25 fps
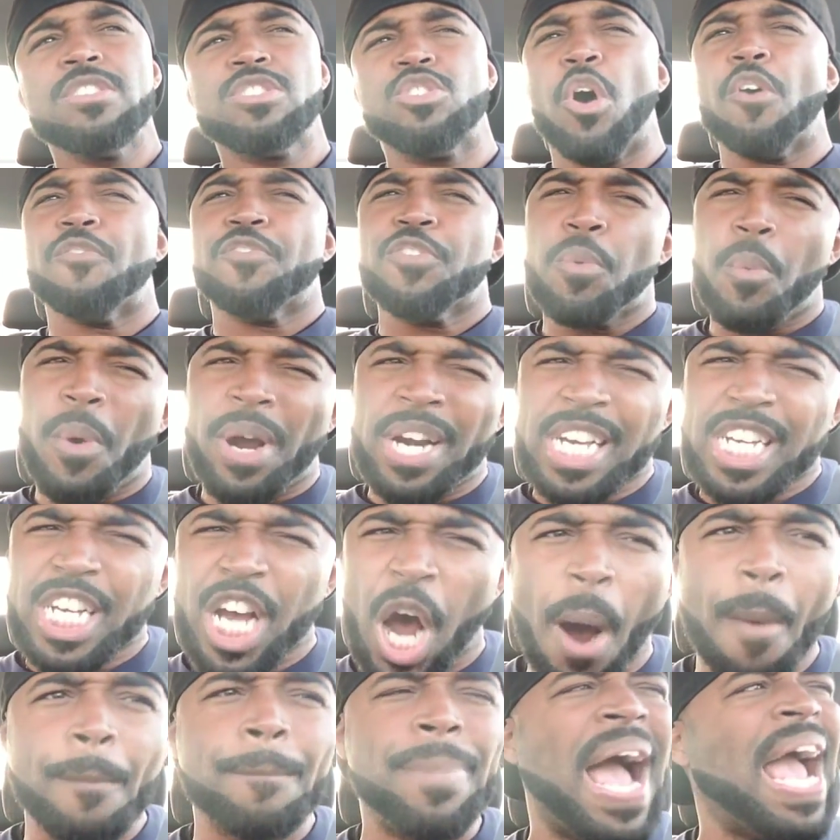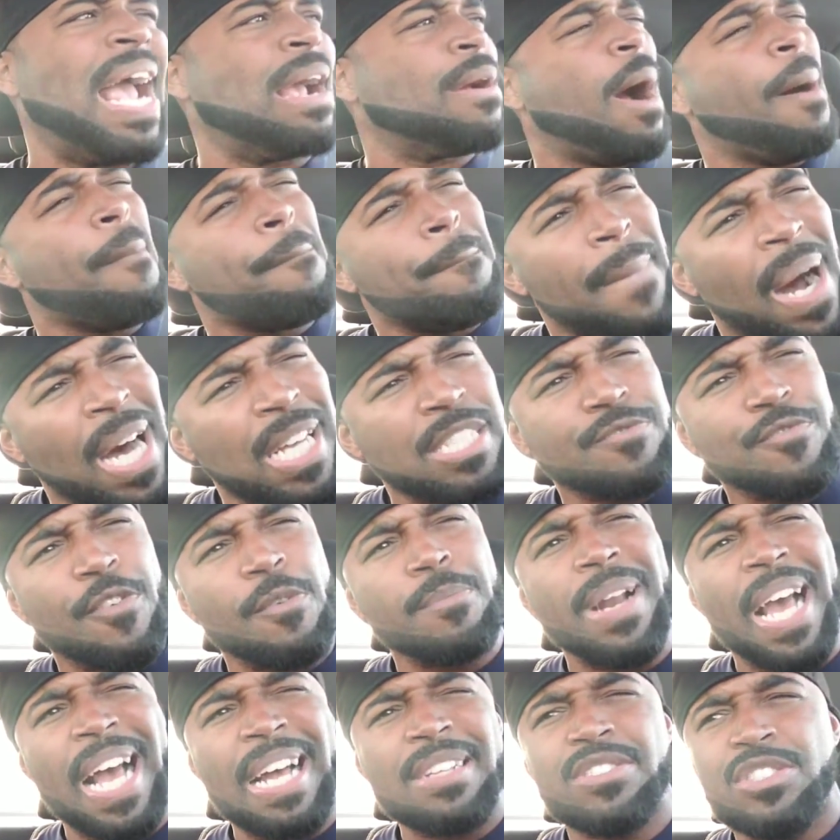So, if you want to go back a month
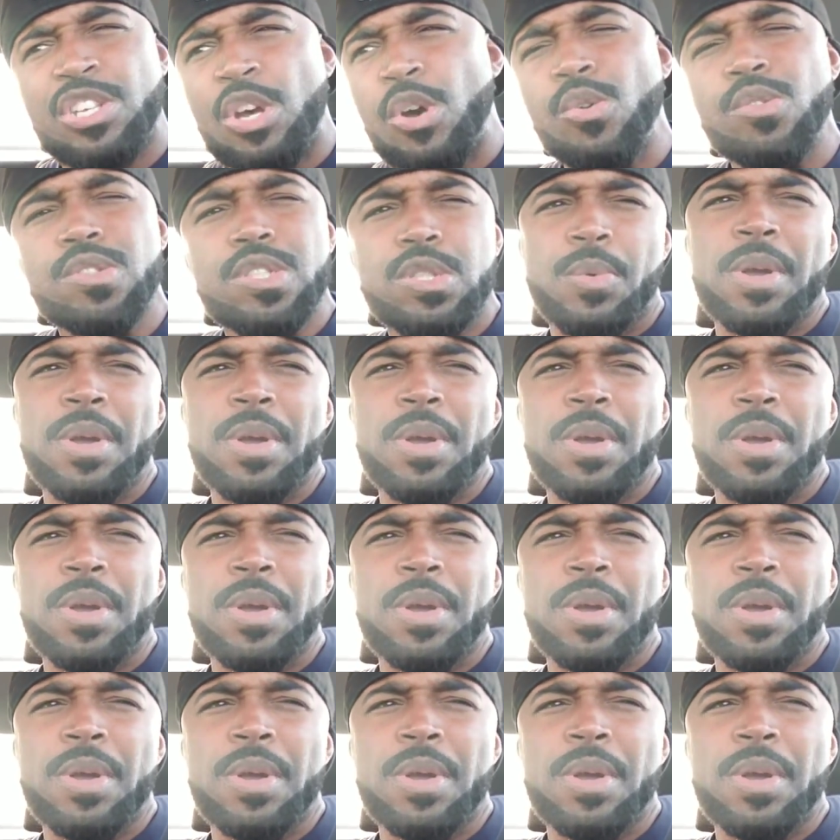from now, 2,